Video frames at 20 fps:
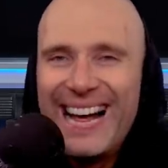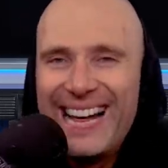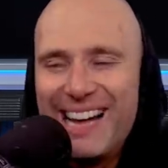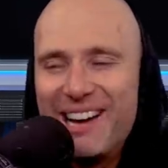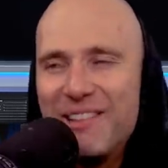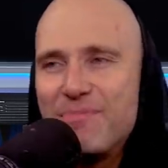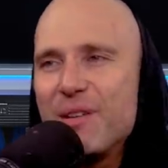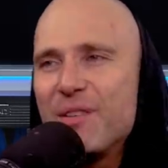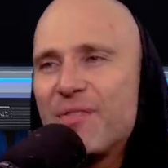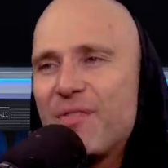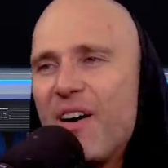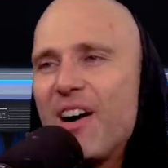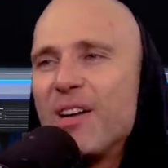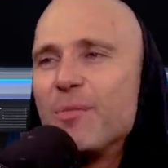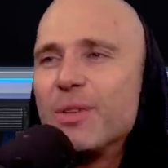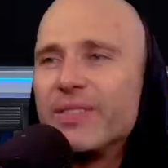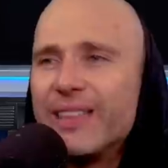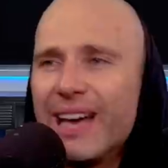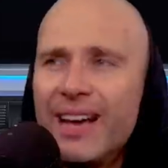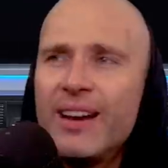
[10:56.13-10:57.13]
I'd be fine
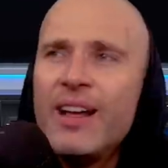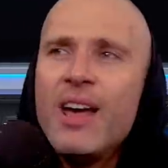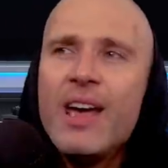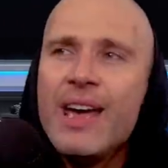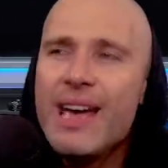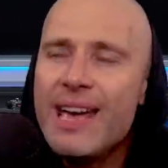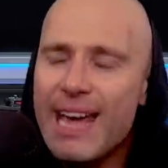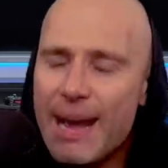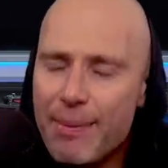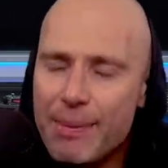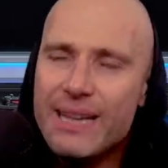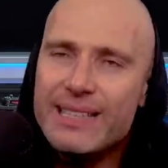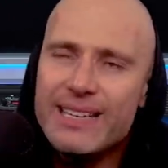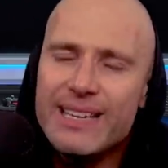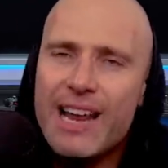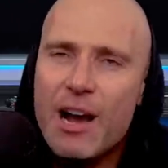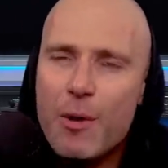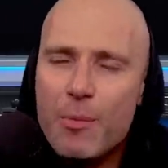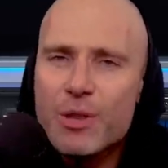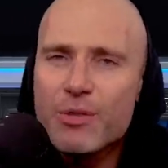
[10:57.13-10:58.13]
with that. I mean, it
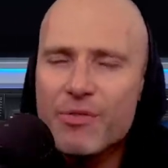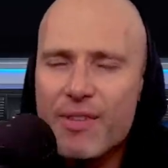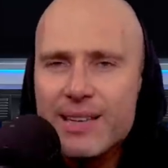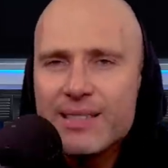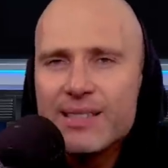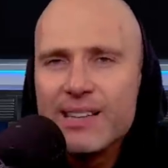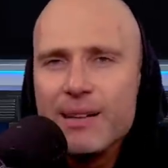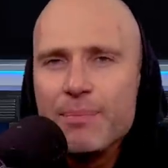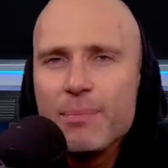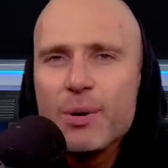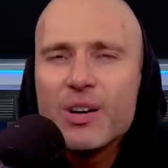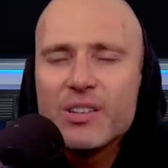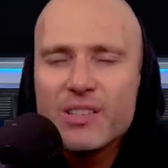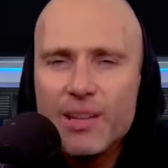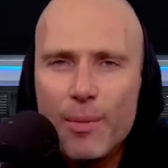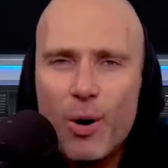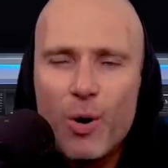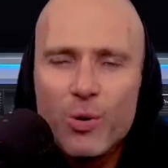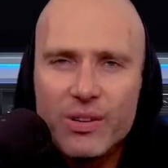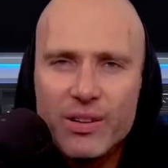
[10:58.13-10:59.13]
did help with wrestling because
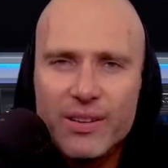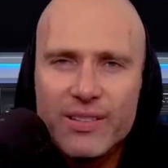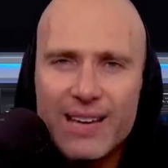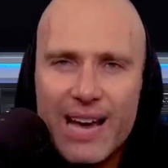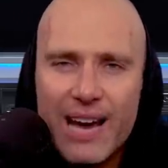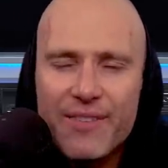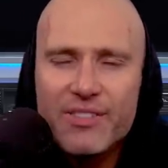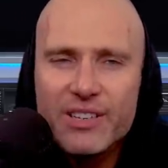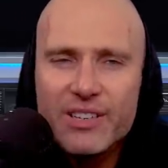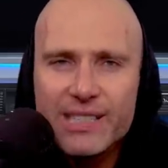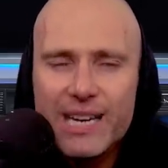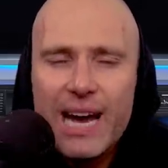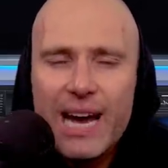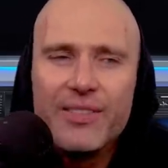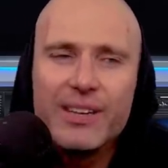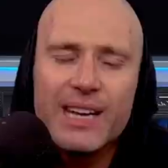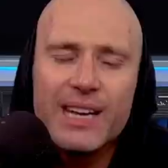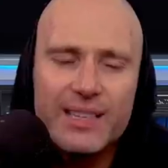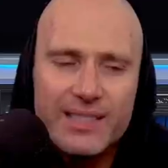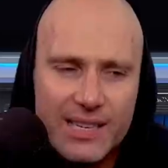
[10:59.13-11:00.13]
I'm older than the average cat
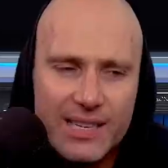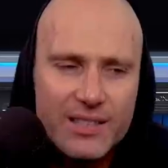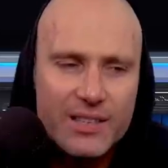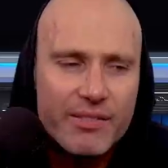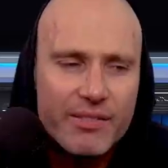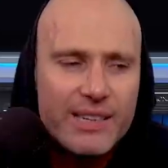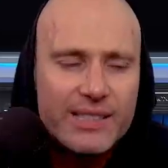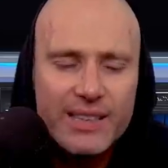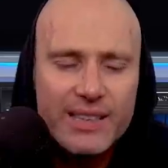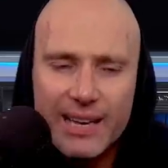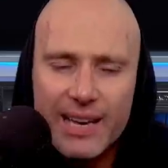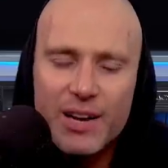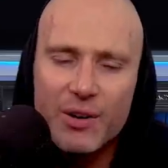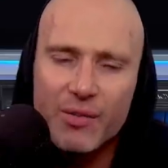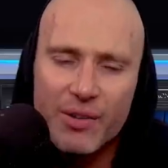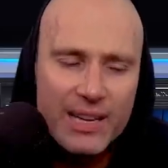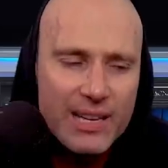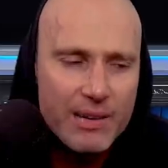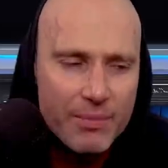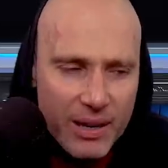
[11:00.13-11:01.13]
that gets into wrestling again,
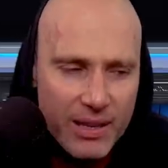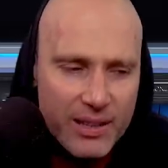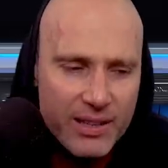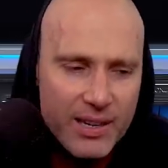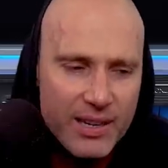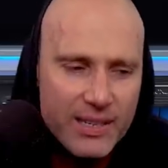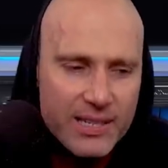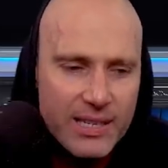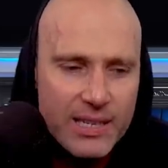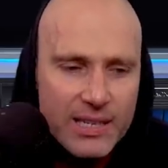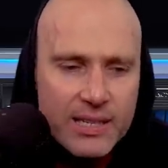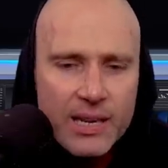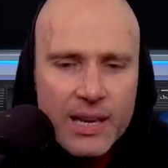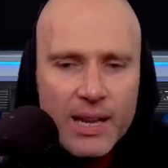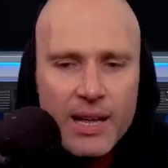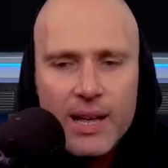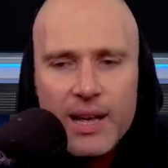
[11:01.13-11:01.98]
already in my 30s.